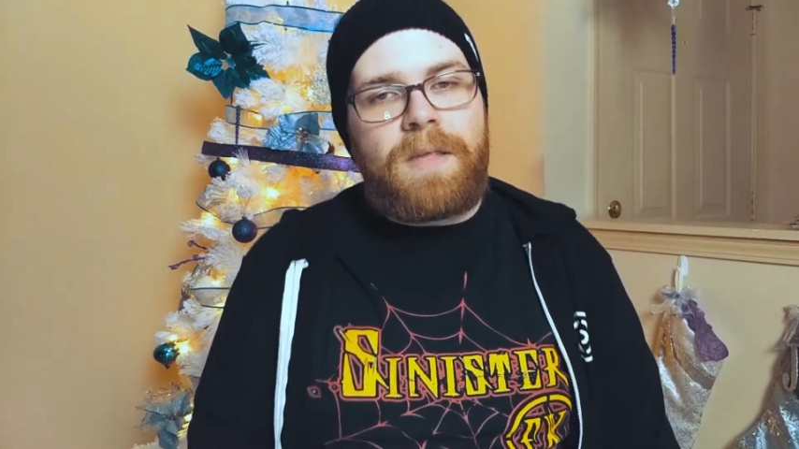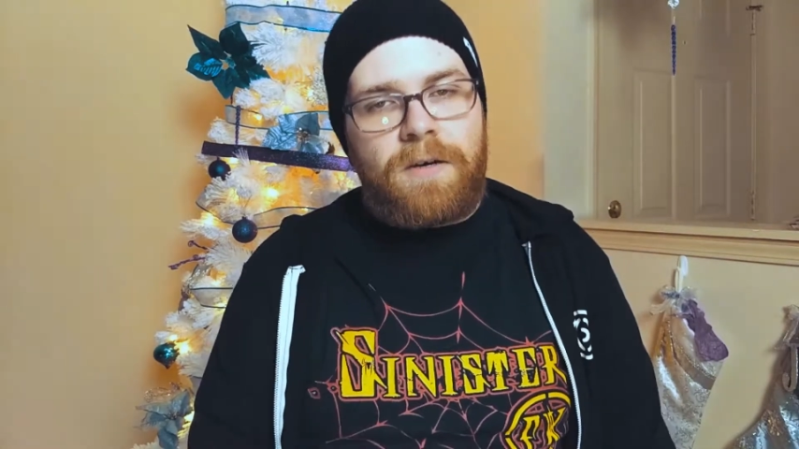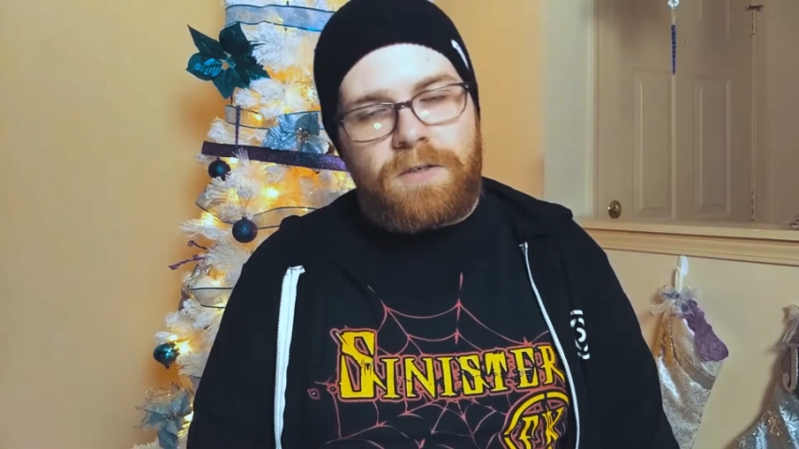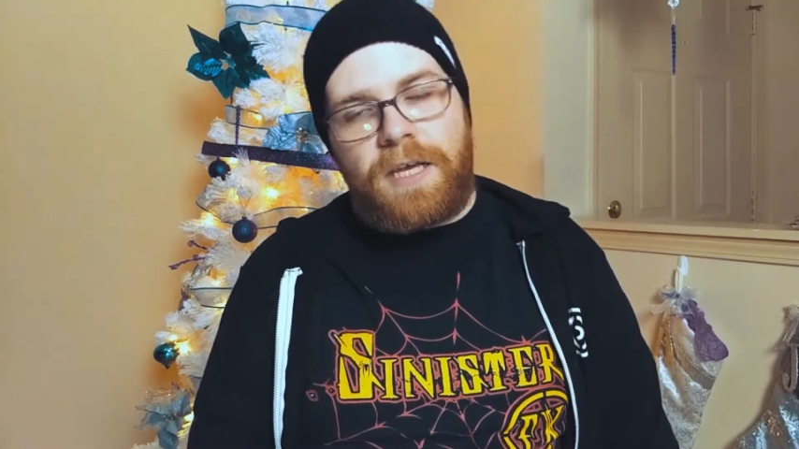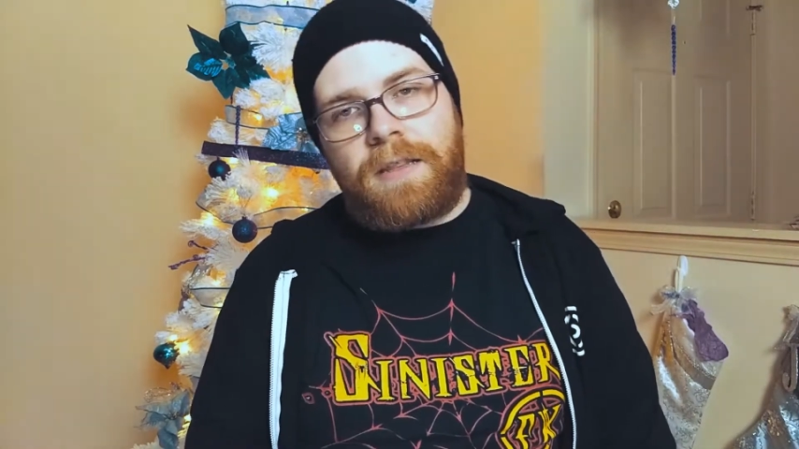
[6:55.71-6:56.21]

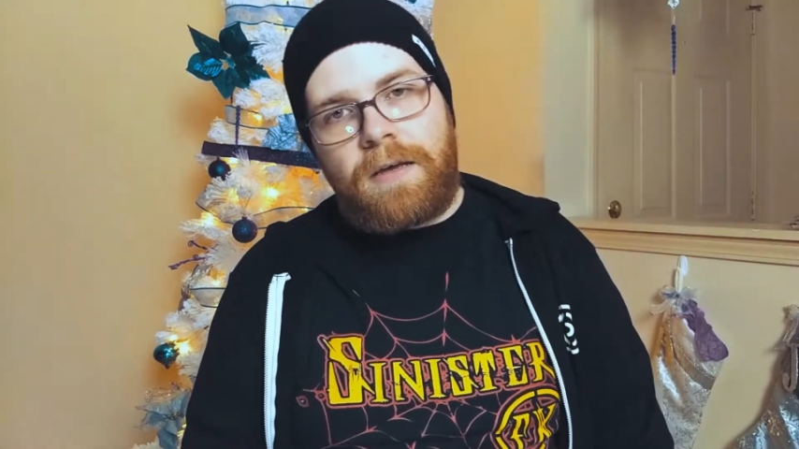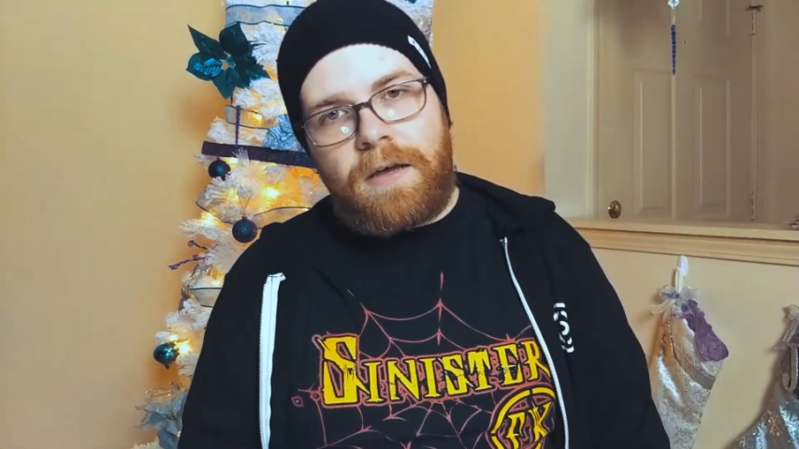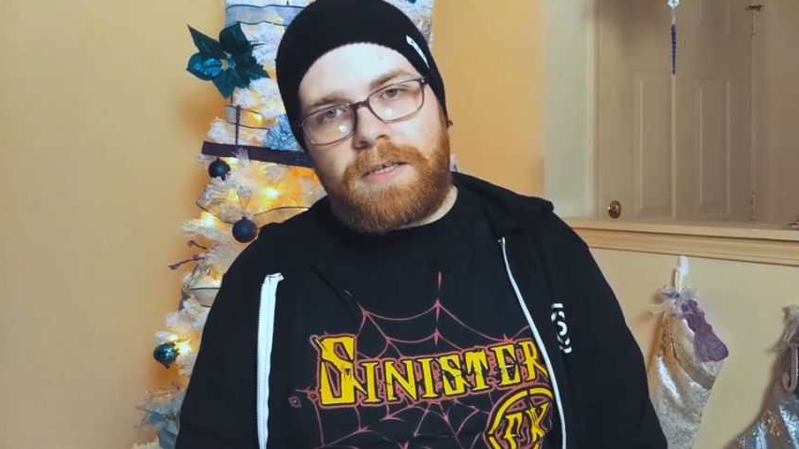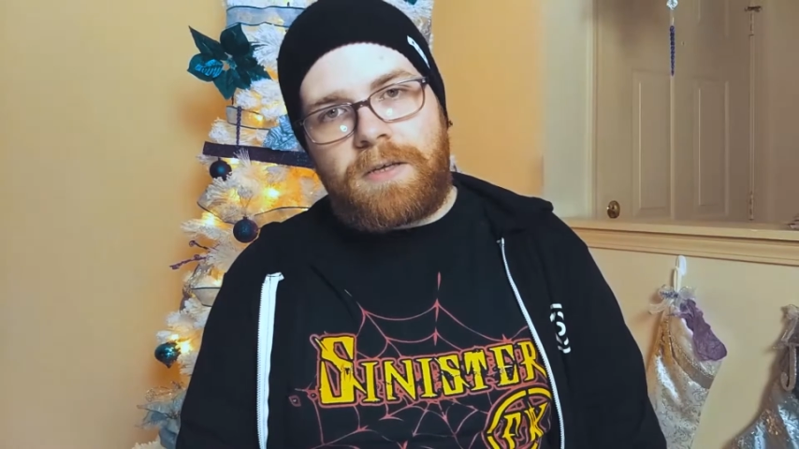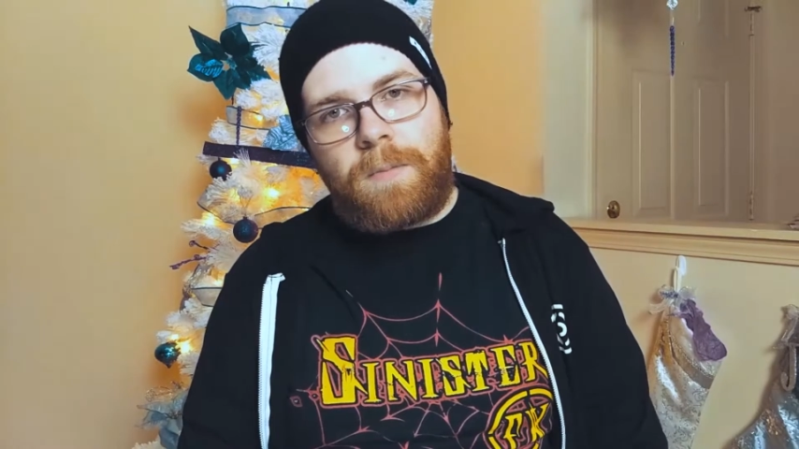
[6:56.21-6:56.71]
Entertain the
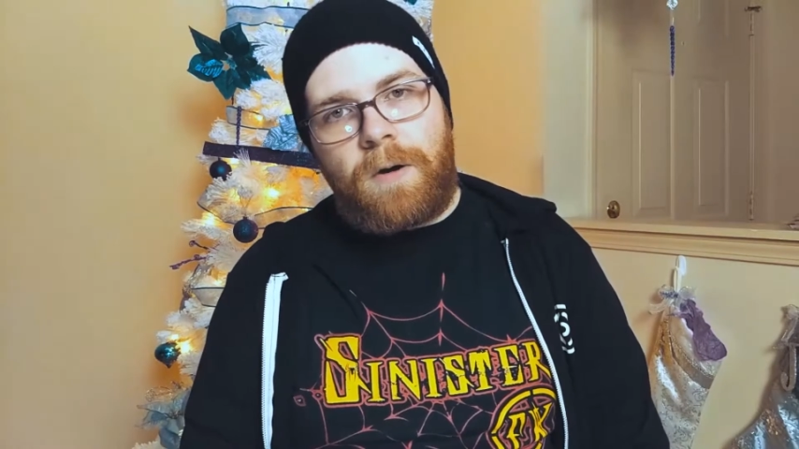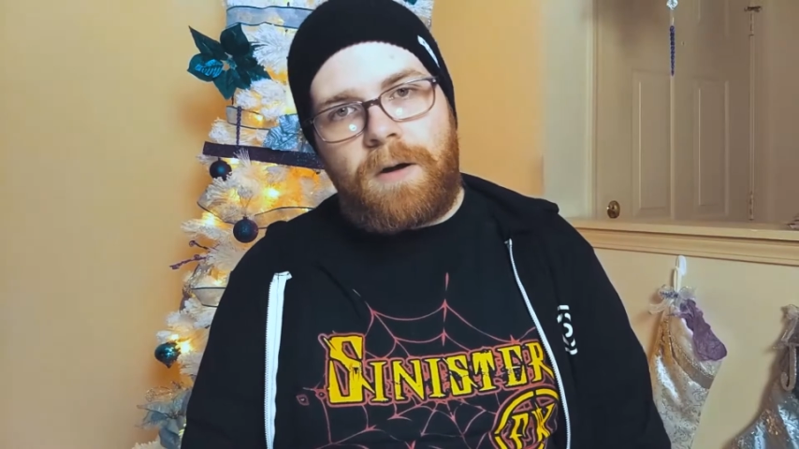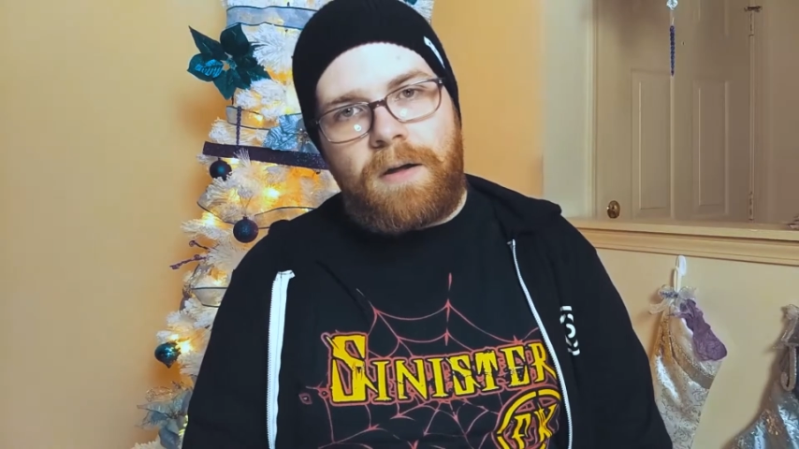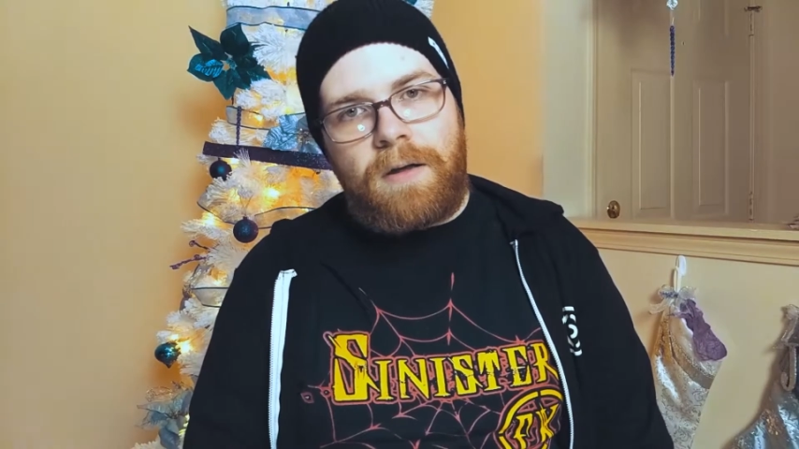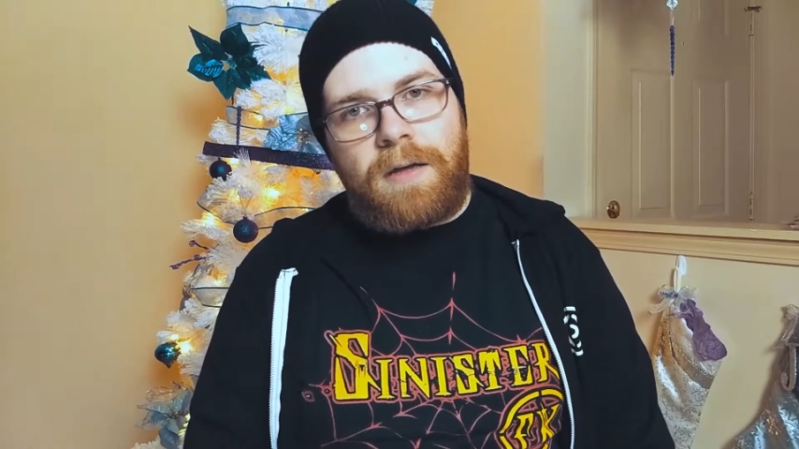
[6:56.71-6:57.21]
customer